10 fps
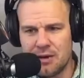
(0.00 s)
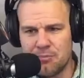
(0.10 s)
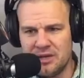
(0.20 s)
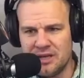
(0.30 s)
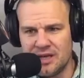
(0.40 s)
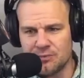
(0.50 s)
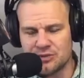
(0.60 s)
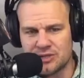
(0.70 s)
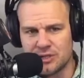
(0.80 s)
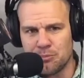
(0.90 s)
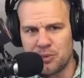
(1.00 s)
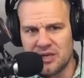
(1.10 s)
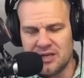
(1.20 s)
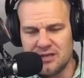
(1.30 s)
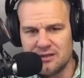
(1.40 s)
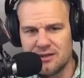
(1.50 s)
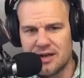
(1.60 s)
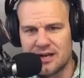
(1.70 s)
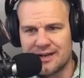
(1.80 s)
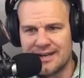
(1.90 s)
being able to compete
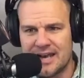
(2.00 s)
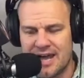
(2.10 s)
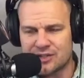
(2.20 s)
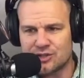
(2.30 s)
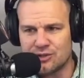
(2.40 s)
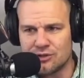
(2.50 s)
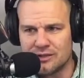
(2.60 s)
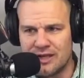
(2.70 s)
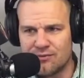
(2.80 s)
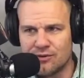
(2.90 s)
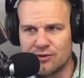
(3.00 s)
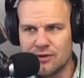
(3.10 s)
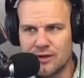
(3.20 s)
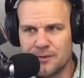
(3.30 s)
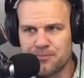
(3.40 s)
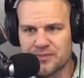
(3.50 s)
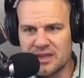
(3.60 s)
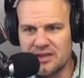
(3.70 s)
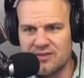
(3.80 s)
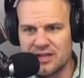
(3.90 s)
on a national level,
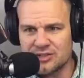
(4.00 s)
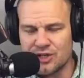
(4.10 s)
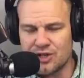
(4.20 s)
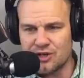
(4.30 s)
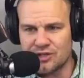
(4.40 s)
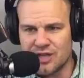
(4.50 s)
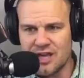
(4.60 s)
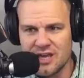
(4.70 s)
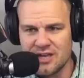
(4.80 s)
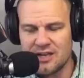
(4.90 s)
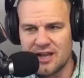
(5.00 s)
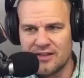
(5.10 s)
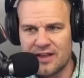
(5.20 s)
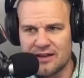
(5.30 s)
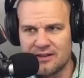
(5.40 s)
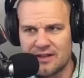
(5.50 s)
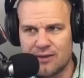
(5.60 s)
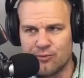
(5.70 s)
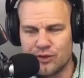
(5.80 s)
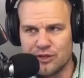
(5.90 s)
even as a young kid, and
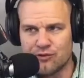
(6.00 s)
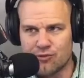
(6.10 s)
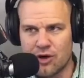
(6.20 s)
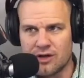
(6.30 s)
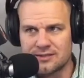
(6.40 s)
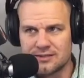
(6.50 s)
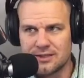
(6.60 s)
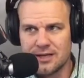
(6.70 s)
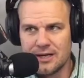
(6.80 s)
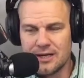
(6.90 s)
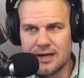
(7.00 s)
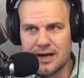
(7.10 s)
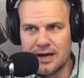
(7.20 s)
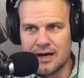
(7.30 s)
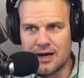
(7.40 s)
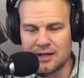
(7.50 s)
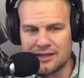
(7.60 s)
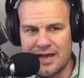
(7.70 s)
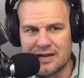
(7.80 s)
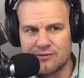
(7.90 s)
that really draws a
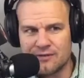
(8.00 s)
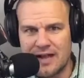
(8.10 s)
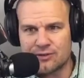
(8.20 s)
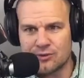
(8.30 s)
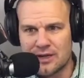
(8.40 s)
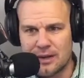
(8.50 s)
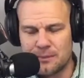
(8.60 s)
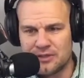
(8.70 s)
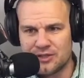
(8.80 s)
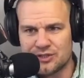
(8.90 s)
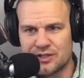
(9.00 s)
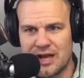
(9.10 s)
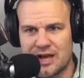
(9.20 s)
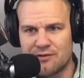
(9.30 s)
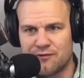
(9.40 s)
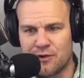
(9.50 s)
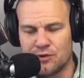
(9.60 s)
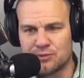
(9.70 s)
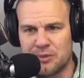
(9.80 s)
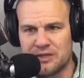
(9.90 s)
lot of natural competition out of
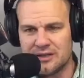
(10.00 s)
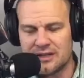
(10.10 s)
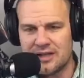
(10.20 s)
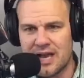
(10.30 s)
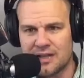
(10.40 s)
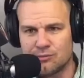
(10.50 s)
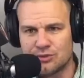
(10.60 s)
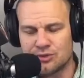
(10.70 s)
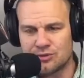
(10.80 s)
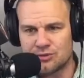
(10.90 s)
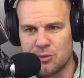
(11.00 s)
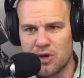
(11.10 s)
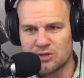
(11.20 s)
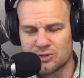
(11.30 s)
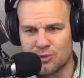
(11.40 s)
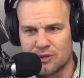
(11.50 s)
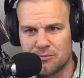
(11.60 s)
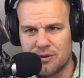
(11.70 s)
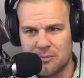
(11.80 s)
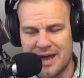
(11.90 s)
folks, being that the island was so small. So what
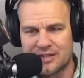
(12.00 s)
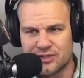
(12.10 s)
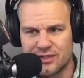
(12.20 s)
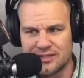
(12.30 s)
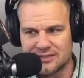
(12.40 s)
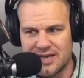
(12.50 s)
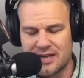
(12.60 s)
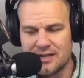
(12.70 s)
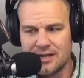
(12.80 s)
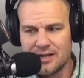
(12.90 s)
I'm imagining is that.